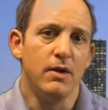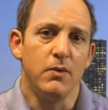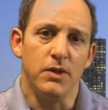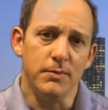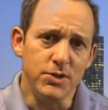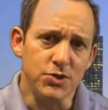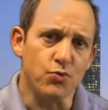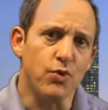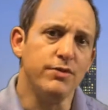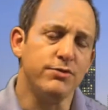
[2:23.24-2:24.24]
Well, let me just
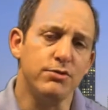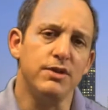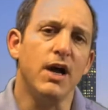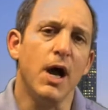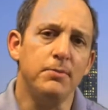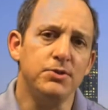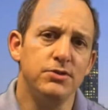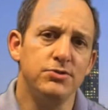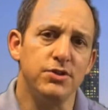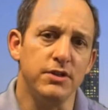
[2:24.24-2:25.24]
run through the
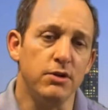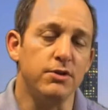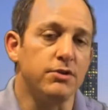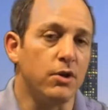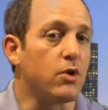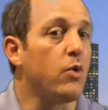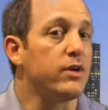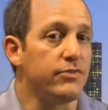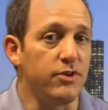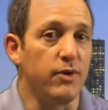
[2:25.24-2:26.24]
options so you know that there are quite
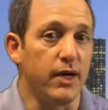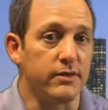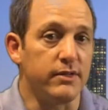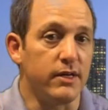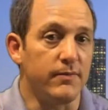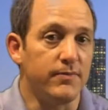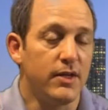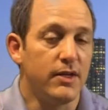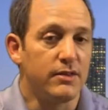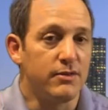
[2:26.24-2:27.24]
a few out there.
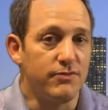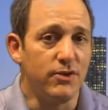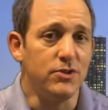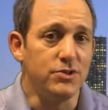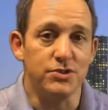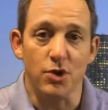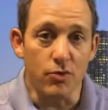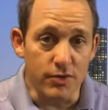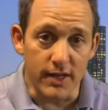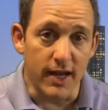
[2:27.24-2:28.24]
The first is
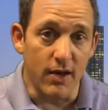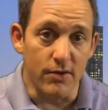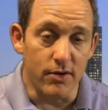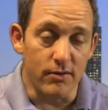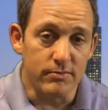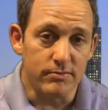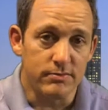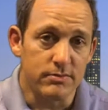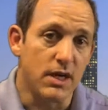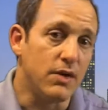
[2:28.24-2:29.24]
over-the-counter,
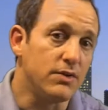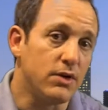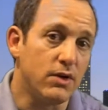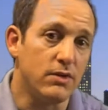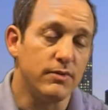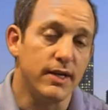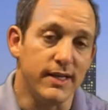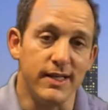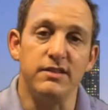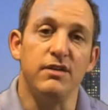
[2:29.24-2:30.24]
Tylenol and
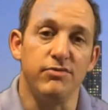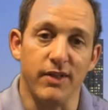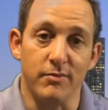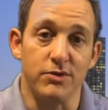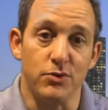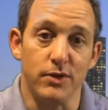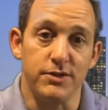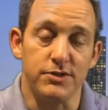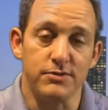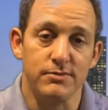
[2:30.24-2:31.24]

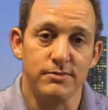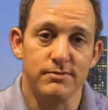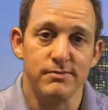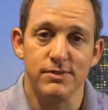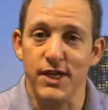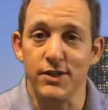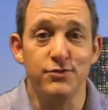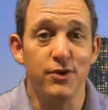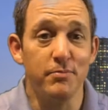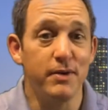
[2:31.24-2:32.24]
anti-inflammatories. Sounds
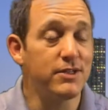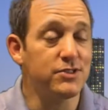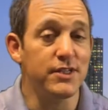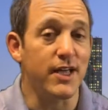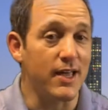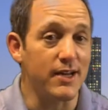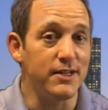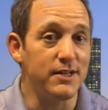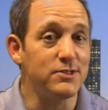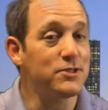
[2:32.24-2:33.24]
very basic, and it
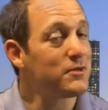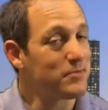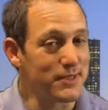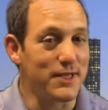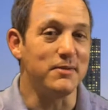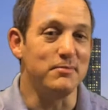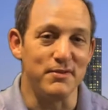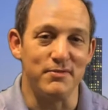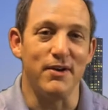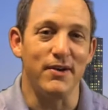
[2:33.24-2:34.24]
is, but they can be
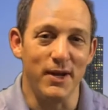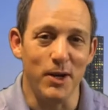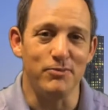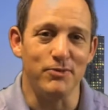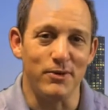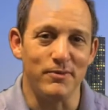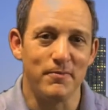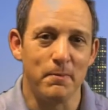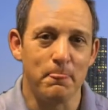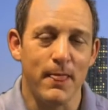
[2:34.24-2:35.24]
very helpful.
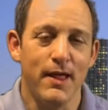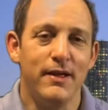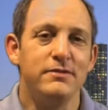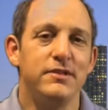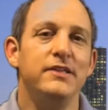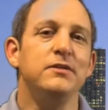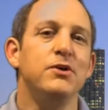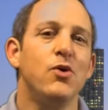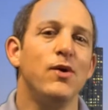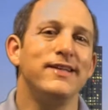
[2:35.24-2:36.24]
Take them
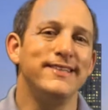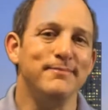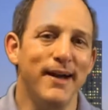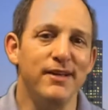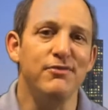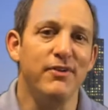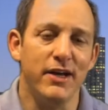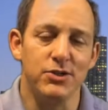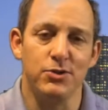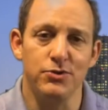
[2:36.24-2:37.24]
according to the
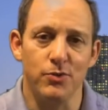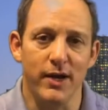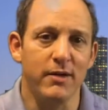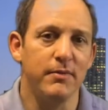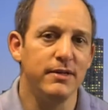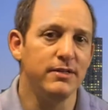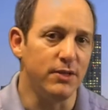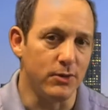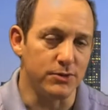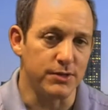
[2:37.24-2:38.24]
manufacturer's recommended
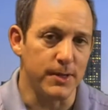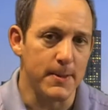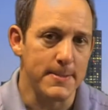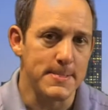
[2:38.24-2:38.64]
dosing,